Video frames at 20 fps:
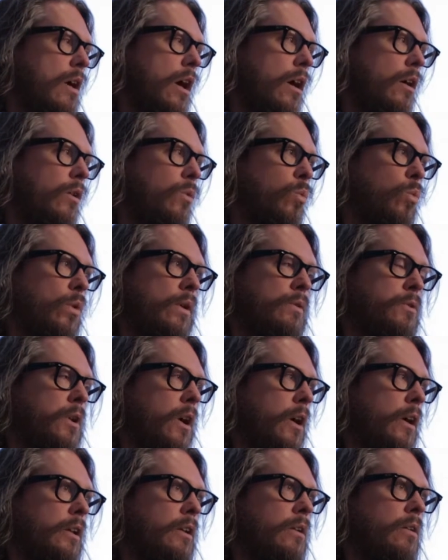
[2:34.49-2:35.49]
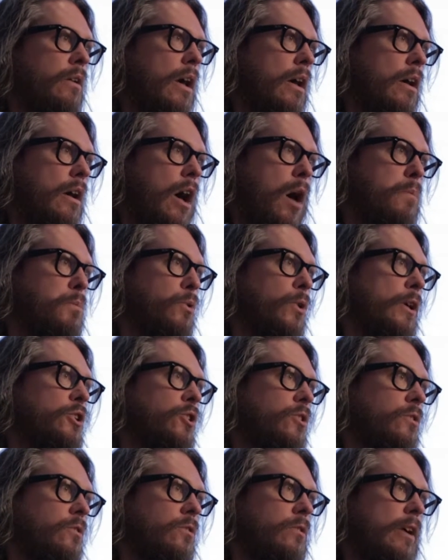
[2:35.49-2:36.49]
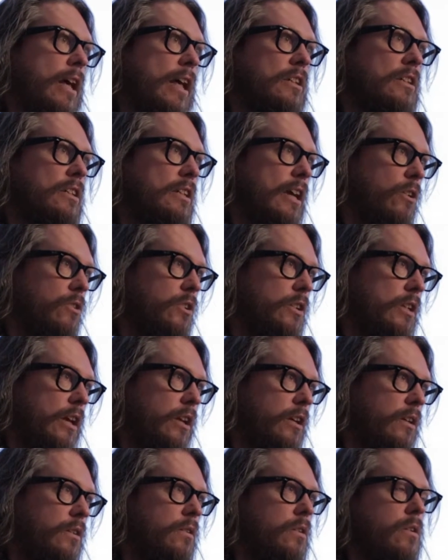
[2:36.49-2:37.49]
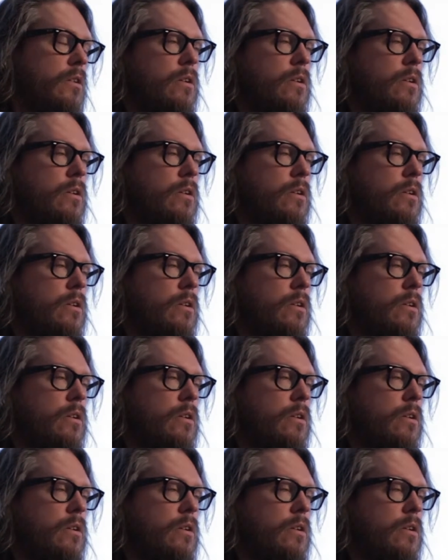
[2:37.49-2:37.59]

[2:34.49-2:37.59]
Uh, we've done uh, operational and sales data.